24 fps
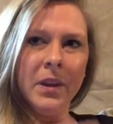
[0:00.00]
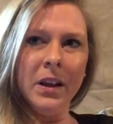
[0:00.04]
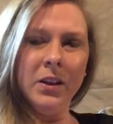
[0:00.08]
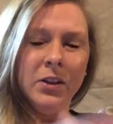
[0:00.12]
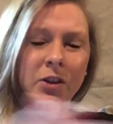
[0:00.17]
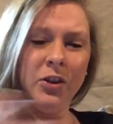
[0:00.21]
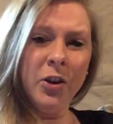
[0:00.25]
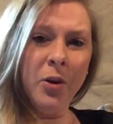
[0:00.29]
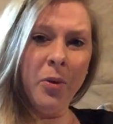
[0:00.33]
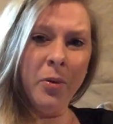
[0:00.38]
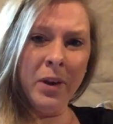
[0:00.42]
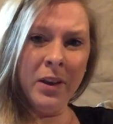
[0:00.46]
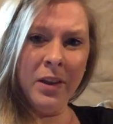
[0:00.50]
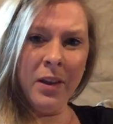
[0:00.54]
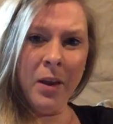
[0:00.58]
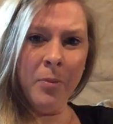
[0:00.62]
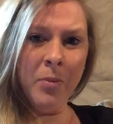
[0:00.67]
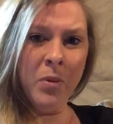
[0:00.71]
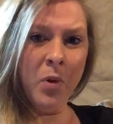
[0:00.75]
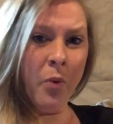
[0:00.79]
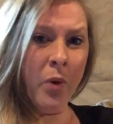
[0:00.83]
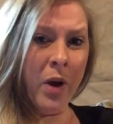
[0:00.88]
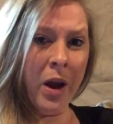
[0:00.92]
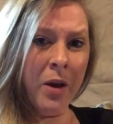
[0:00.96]
showing them
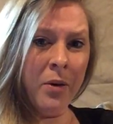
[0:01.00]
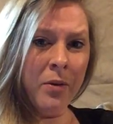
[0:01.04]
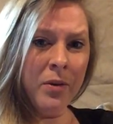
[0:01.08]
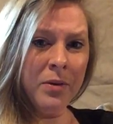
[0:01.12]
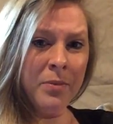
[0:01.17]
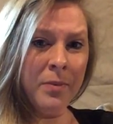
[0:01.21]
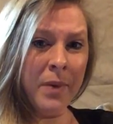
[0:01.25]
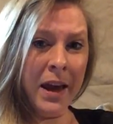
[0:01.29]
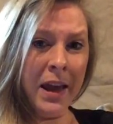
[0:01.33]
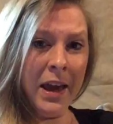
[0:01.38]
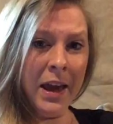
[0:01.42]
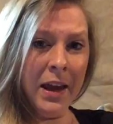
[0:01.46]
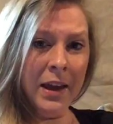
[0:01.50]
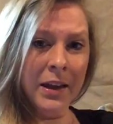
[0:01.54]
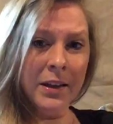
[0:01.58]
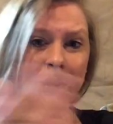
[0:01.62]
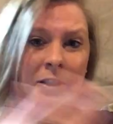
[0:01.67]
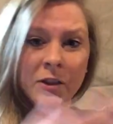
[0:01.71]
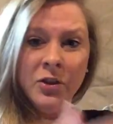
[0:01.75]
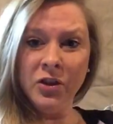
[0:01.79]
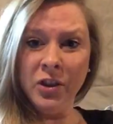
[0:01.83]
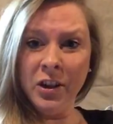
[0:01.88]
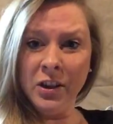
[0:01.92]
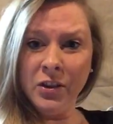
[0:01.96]
the way with my hand
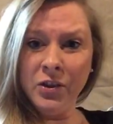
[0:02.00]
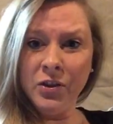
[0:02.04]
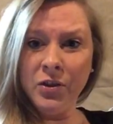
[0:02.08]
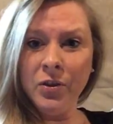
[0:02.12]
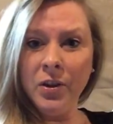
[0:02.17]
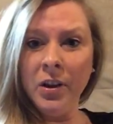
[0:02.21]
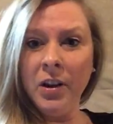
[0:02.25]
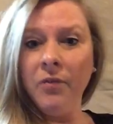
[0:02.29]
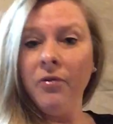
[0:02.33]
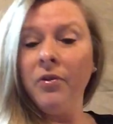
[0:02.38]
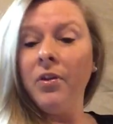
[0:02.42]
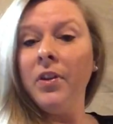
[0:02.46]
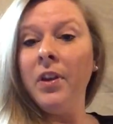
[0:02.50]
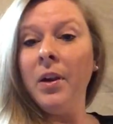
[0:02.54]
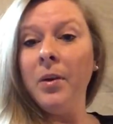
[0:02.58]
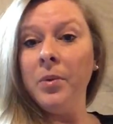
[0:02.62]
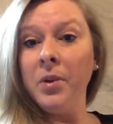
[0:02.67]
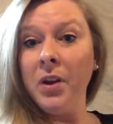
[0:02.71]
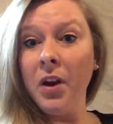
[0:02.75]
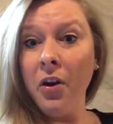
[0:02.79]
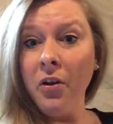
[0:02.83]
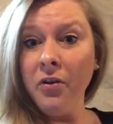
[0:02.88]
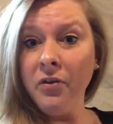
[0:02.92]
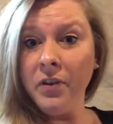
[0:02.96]
and gesturing for them
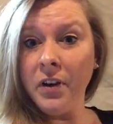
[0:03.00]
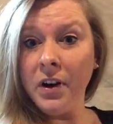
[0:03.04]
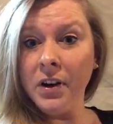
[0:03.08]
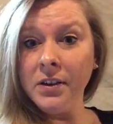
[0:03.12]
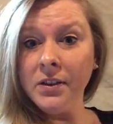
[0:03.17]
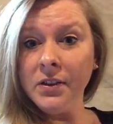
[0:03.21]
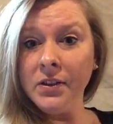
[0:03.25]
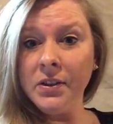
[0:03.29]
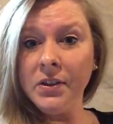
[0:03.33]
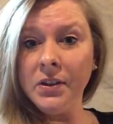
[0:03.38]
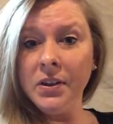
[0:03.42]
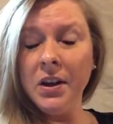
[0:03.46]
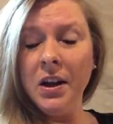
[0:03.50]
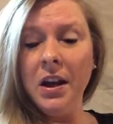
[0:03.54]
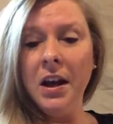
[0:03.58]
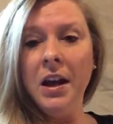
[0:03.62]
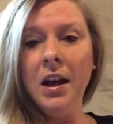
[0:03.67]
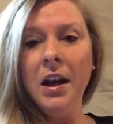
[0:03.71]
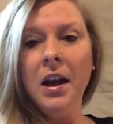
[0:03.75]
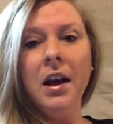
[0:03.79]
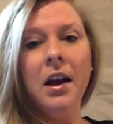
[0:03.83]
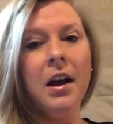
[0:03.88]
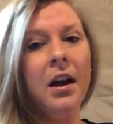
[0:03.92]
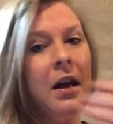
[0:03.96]
to go first,
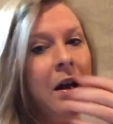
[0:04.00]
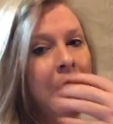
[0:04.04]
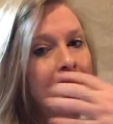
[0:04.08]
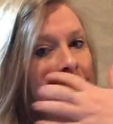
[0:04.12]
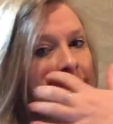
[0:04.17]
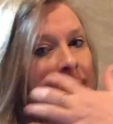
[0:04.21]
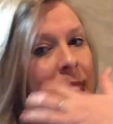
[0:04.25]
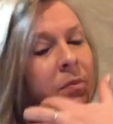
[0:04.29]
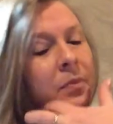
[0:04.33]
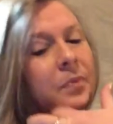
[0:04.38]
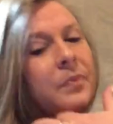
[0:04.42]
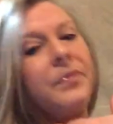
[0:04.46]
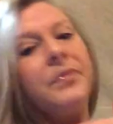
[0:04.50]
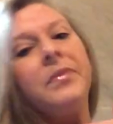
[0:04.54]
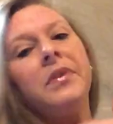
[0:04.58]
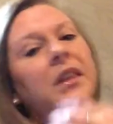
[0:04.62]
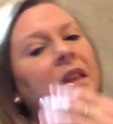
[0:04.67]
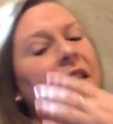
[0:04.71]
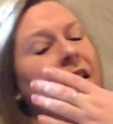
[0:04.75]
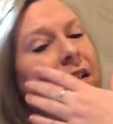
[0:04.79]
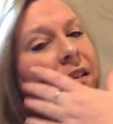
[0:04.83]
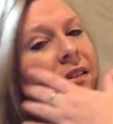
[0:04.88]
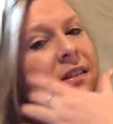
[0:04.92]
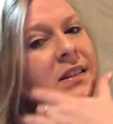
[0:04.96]

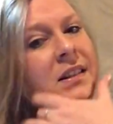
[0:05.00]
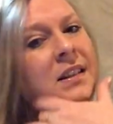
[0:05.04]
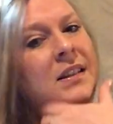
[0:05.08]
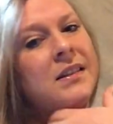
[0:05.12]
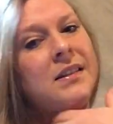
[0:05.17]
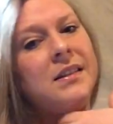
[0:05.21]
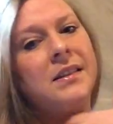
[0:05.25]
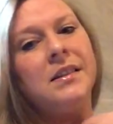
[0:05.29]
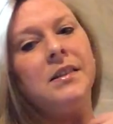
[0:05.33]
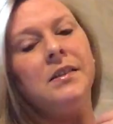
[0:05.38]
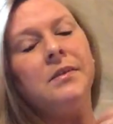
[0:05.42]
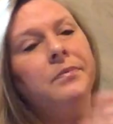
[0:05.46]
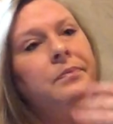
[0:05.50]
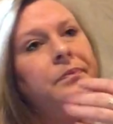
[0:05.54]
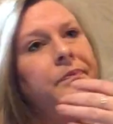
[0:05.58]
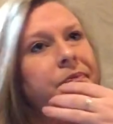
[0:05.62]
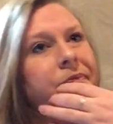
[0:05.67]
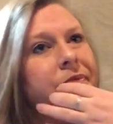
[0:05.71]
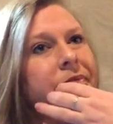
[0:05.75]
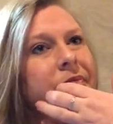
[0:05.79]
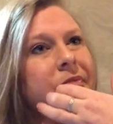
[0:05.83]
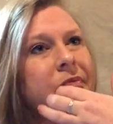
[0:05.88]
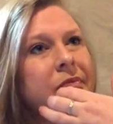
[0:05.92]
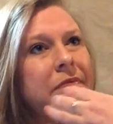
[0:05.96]
because
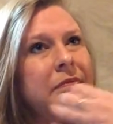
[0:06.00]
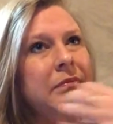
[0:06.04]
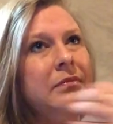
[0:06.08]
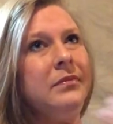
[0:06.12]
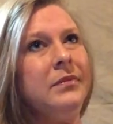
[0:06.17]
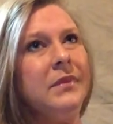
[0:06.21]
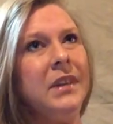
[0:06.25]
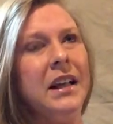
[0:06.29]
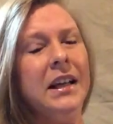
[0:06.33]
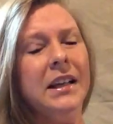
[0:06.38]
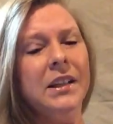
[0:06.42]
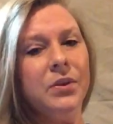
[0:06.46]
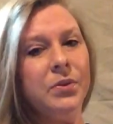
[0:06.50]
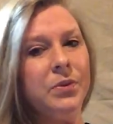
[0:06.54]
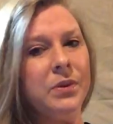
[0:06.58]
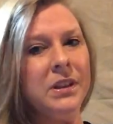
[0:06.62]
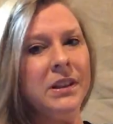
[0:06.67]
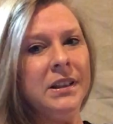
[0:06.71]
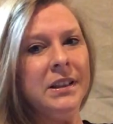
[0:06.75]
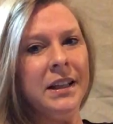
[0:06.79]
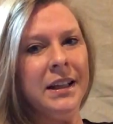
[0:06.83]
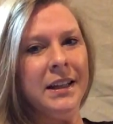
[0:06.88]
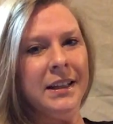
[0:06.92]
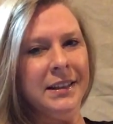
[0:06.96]
it's
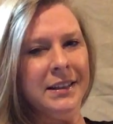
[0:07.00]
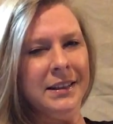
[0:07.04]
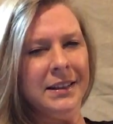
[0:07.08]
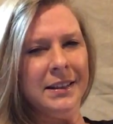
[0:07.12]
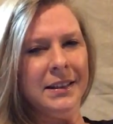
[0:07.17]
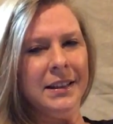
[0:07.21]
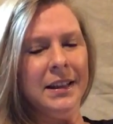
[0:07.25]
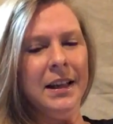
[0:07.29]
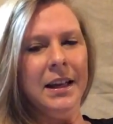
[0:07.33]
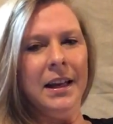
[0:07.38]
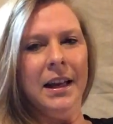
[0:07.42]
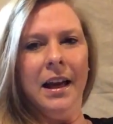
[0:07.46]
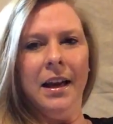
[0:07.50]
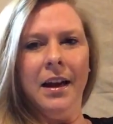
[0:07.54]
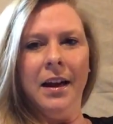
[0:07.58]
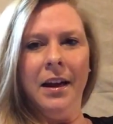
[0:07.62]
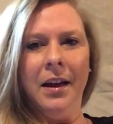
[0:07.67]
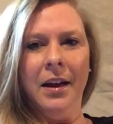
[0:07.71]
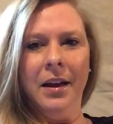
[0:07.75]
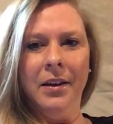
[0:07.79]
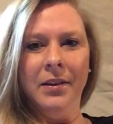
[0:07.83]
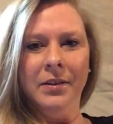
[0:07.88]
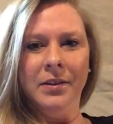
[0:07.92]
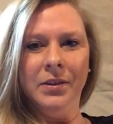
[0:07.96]
really nice
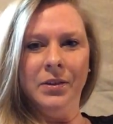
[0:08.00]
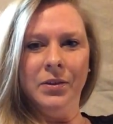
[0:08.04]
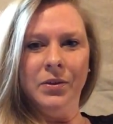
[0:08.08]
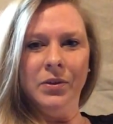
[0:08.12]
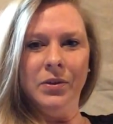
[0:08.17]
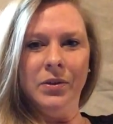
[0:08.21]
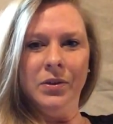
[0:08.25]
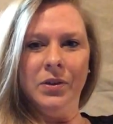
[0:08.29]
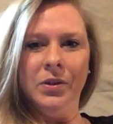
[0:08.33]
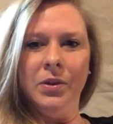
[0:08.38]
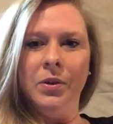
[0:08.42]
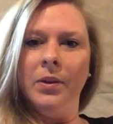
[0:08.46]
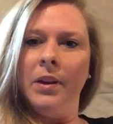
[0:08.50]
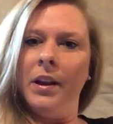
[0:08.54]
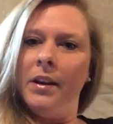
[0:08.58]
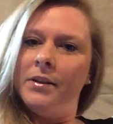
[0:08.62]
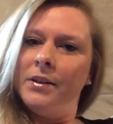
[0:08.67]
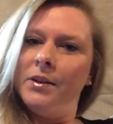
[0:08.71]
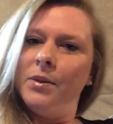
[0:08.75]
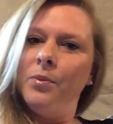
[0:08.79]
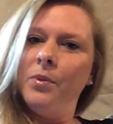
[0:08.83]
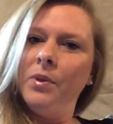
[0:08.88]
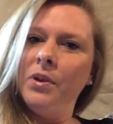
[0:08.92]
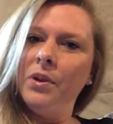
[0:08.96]
to allow
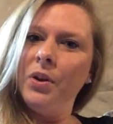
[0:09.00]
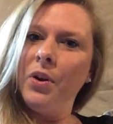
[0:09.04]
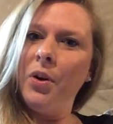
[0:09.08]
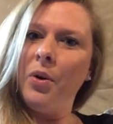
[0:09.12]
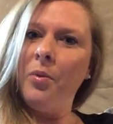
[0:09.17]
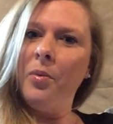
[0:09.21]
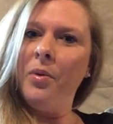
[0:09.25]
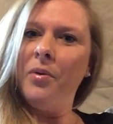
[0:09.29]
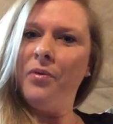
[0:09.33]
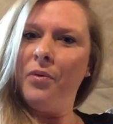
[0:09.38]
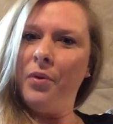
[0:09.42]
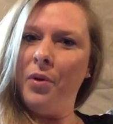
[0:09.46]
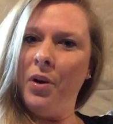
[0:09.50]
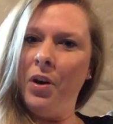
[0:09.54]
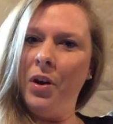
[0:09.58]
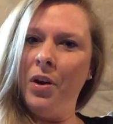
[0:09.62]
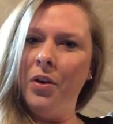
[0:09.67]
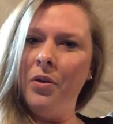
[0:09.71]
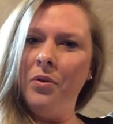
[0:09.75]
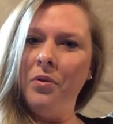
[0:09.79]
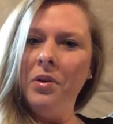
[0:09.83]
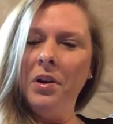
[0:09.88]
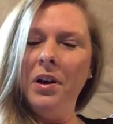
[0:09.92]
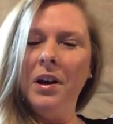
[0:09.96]
someone to go before
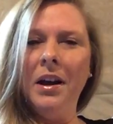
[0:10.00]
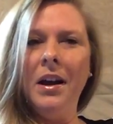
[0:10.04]
you,